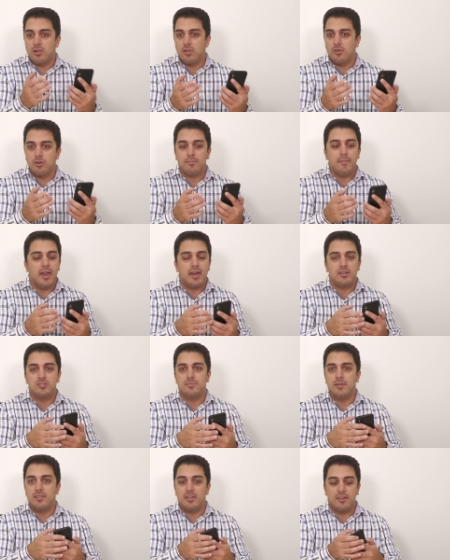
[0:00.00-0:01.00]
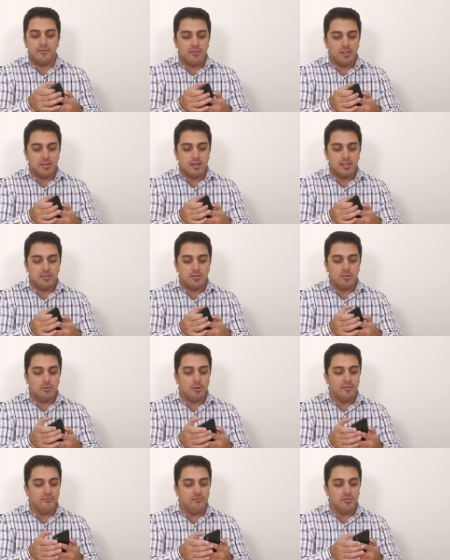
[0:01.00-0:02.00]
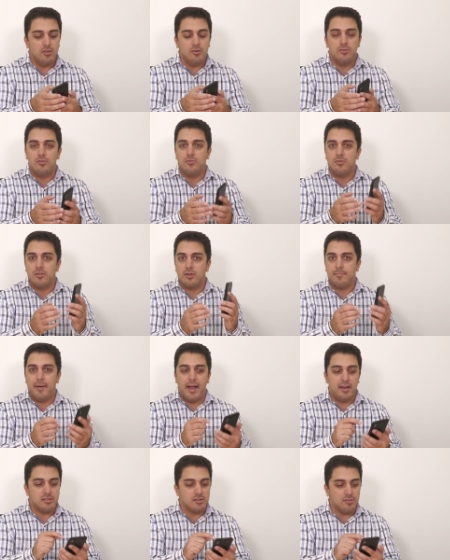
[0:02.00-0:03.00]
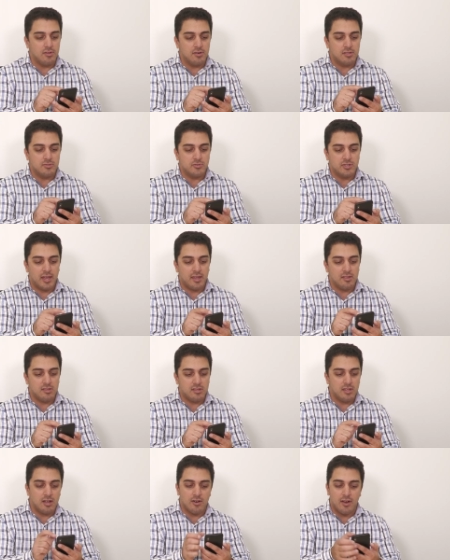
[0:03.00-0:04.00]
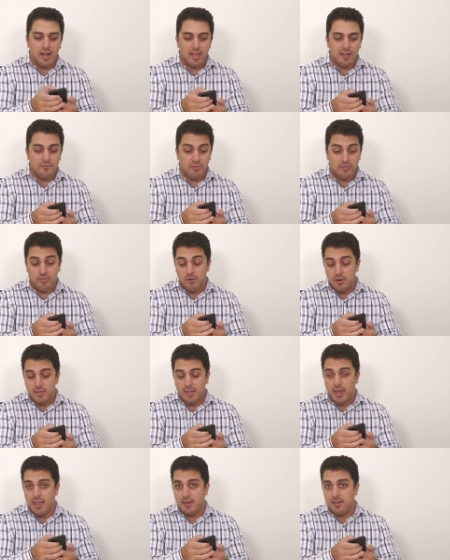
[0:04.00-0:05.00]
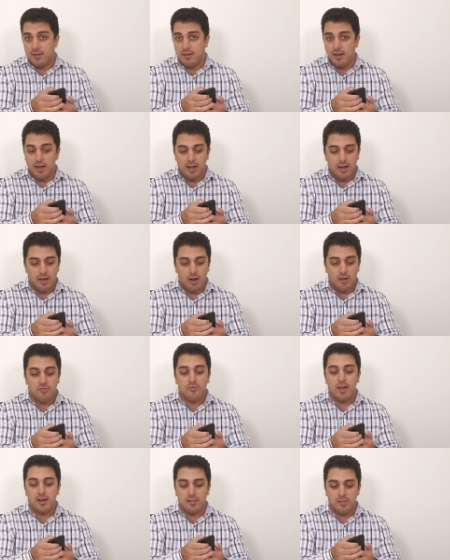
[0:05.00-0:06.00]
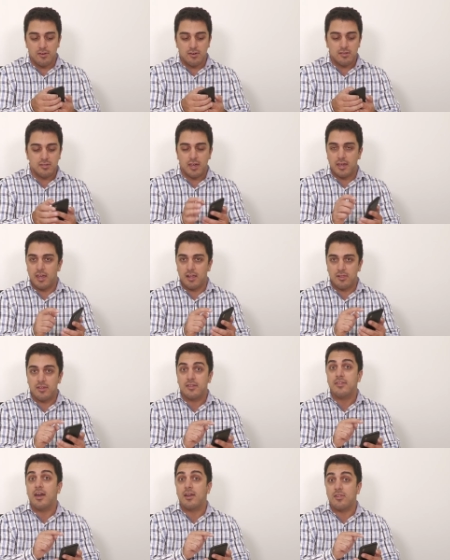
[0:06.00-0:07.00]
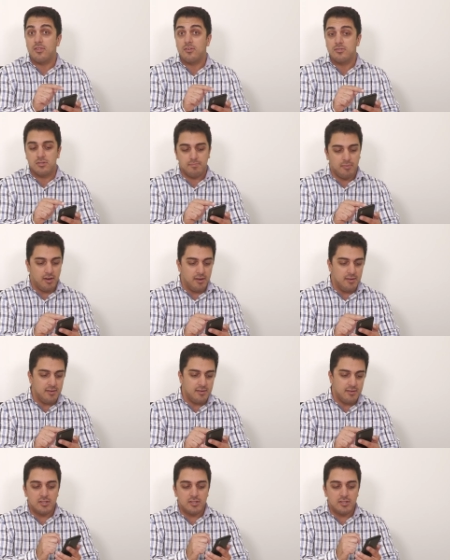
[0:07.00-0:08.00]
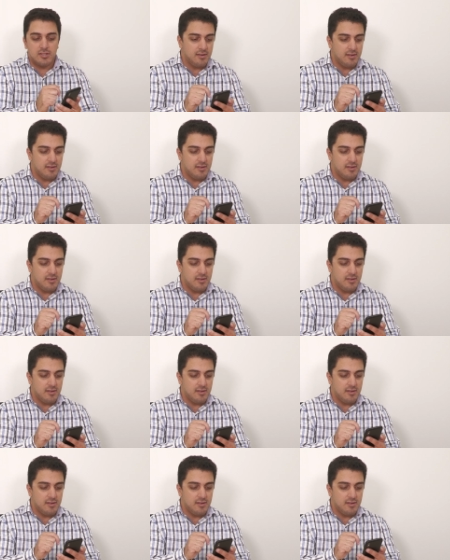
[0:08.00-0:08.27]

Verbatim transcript: alert management, the ability to view your past alerts, which I can see here. I have 38 uh, unread alerts. I can click that alerts button.